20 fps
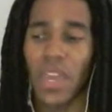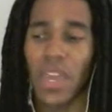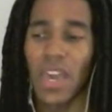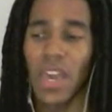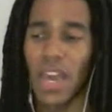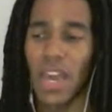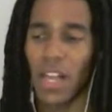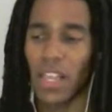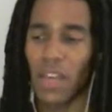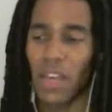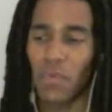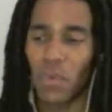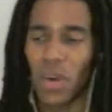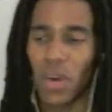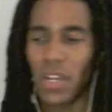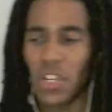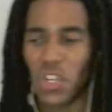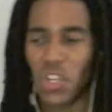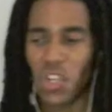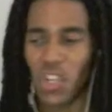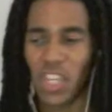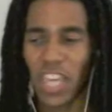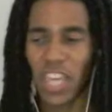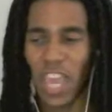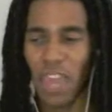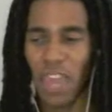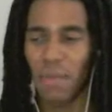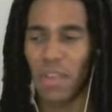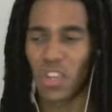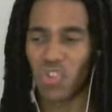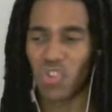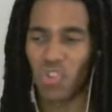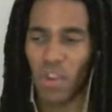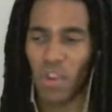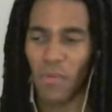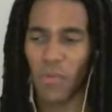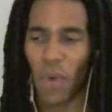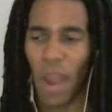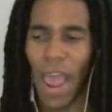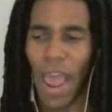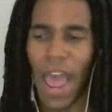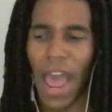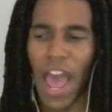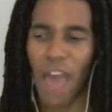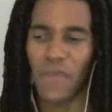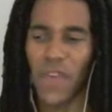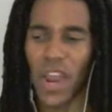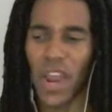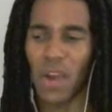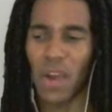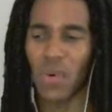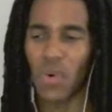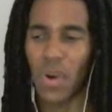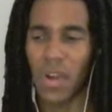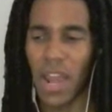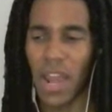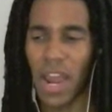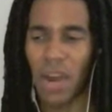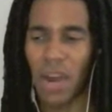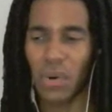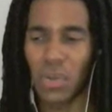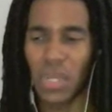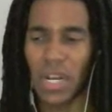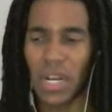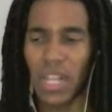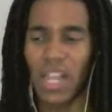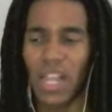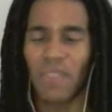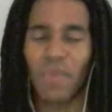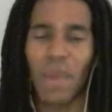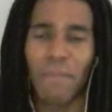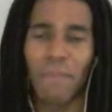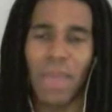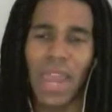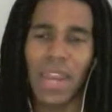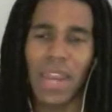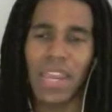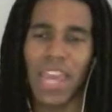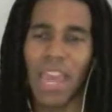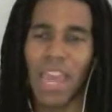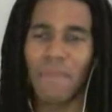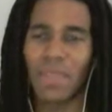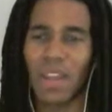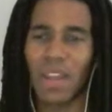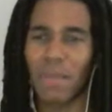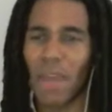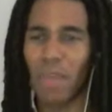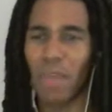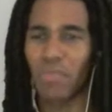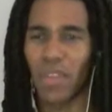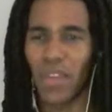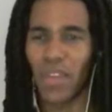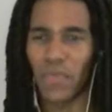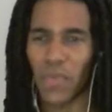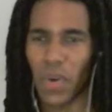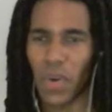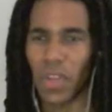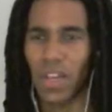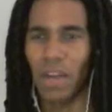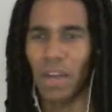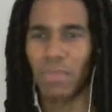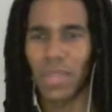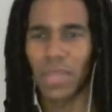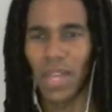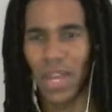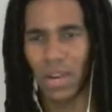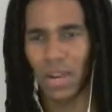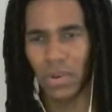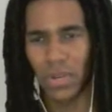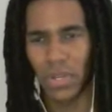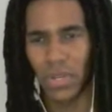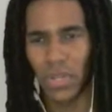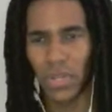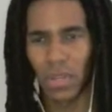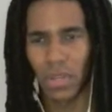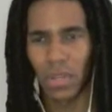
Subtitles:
I'll have one game I'll stream for a half hour or an hour, then I'll have my main game that I might play for a couple hours.